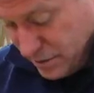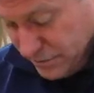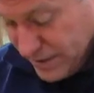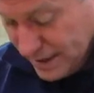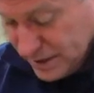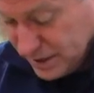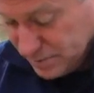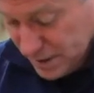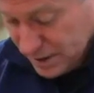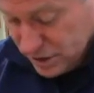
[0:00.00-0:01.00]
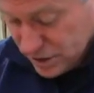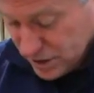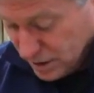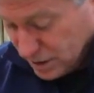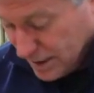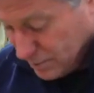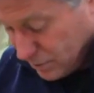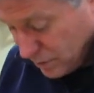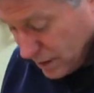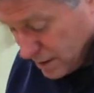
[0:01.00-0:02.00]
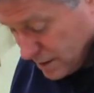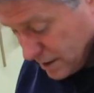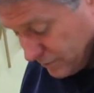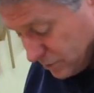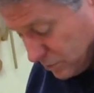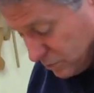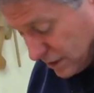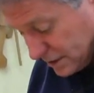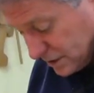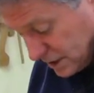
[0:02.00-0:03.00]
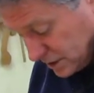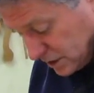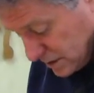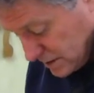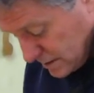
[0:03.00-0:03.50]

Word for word: you'll find this makes it a lot more comfortable process.